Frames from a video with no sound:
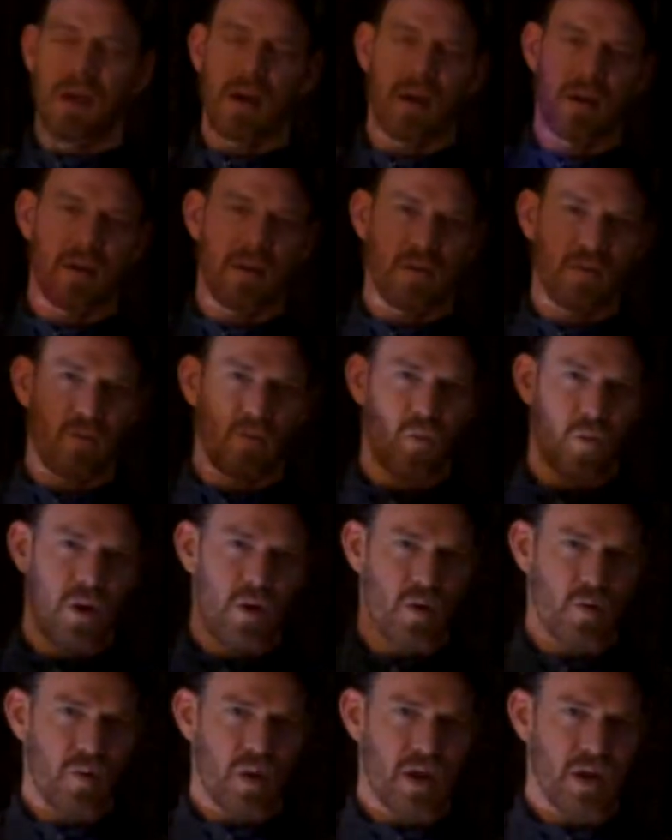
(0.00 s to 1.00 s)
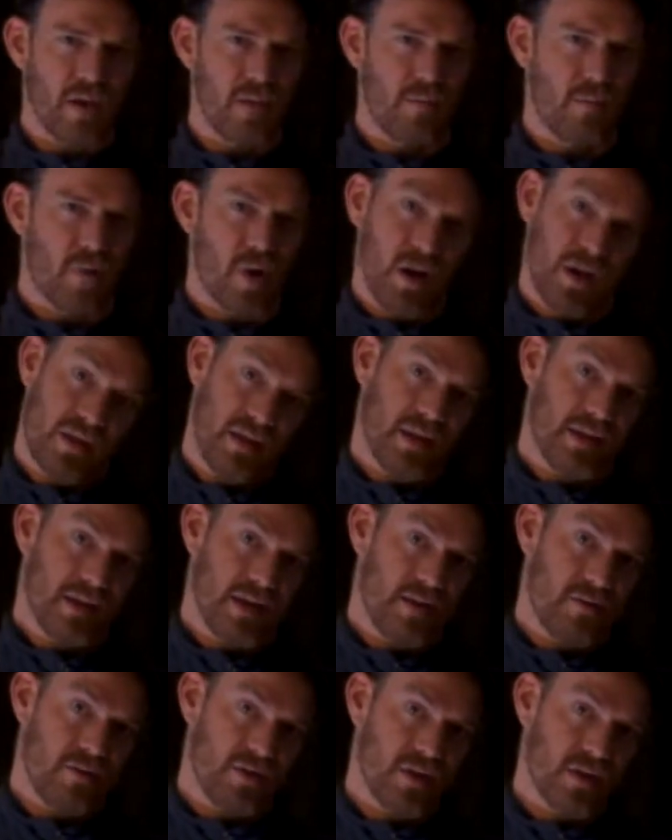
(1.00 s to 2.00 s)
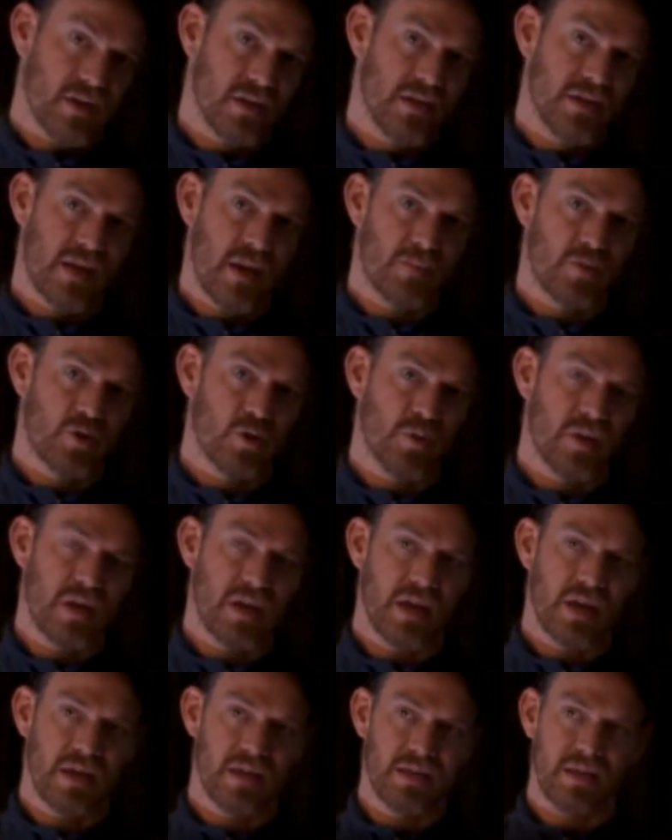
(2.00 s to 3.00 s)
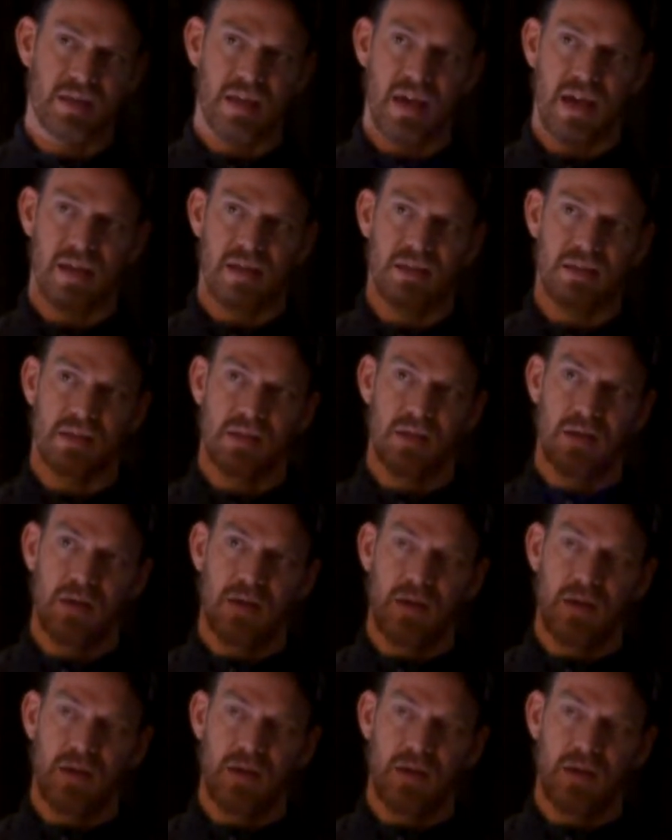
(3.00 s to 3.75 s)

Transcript: and one way to break that down conceptually is that